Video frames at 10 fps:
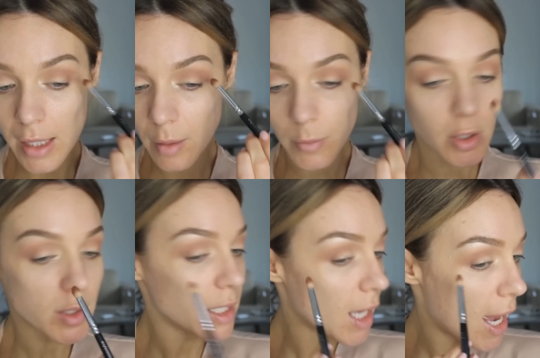and I'm
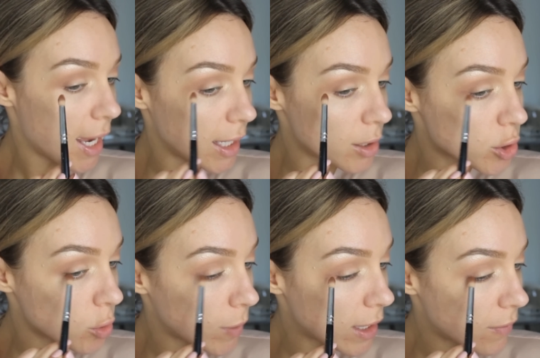using a
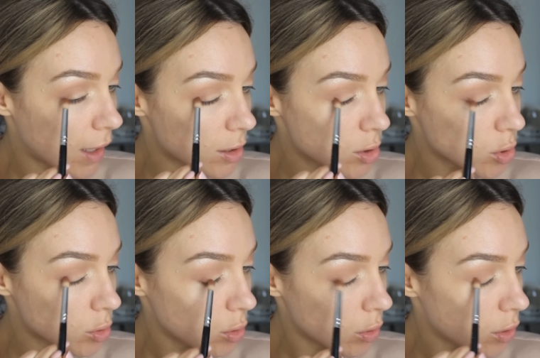Zoeva
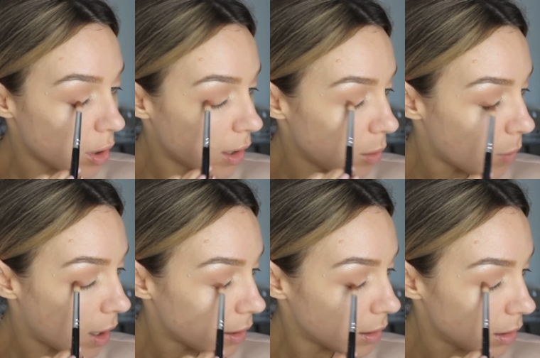
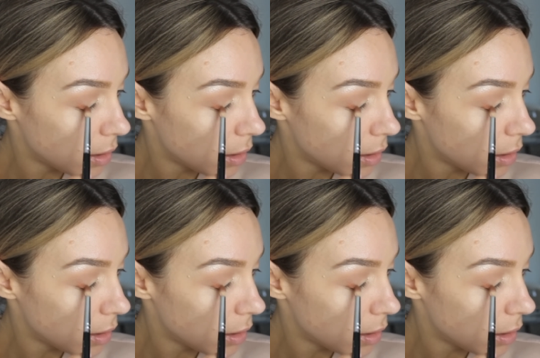231,